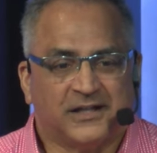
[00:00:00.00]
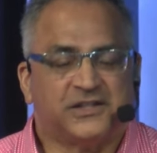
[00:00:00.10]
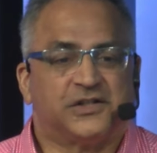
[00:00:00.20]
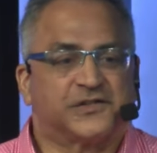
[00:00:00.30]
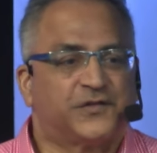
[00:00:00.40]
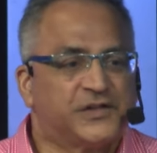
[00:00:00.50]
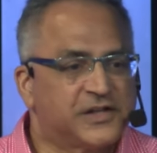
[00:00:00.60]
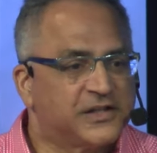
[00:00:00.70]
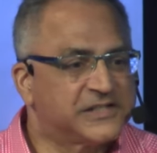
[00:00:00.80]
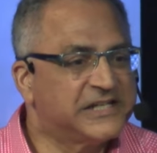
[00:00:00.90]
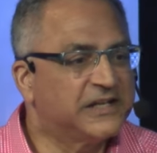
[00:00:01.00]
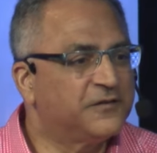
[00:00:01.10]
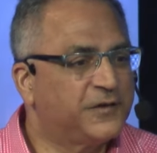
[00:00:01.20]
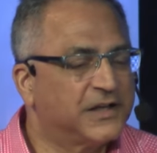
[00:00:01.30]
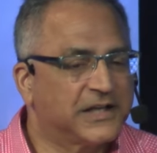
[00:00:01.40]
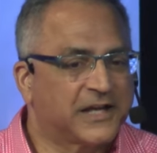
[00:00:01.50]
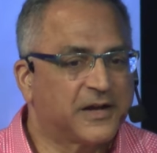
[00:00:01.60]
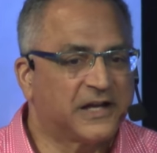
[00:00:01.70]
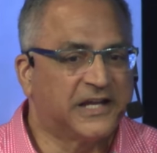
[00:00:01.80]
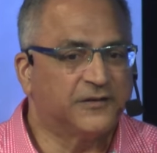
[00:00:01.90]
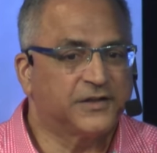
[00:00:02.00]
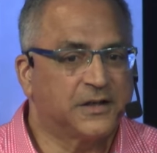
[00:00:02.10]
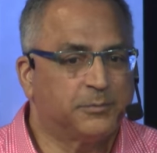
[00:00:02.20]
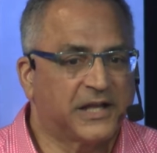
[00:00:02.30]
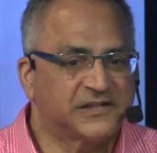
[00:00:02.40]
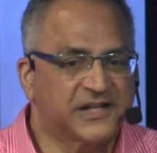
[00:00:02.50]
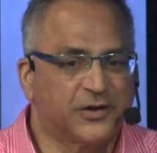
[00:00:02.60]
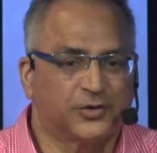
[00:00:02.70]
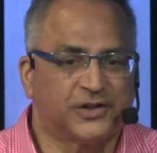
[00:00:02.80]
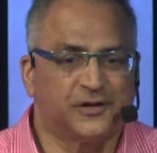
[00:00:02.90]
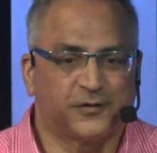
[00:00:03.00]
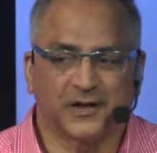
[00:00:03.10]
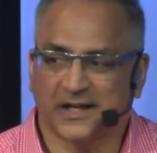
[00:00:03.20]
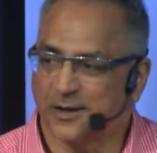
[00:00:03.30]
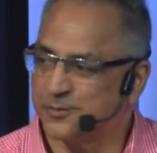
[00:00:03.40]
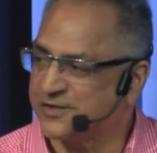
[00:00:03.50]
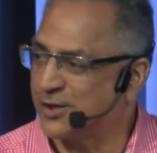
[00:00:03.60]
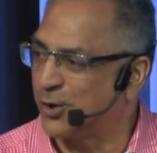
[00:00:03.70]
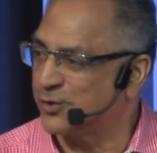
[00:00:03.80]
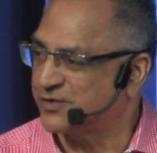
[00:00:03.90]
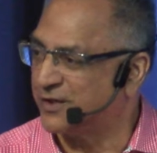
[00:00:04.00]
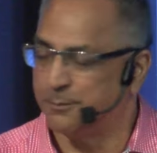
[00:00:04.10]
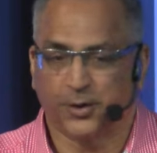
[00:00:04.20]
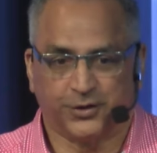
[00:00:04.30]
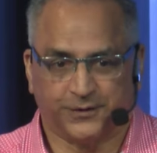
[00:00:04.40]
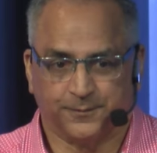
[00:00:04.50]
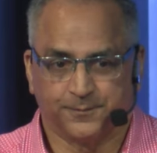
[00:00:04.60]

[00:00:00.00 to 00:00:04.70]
Did you see it and feel it like a gift and a blessing, or did you feel like it was a curse and a burden?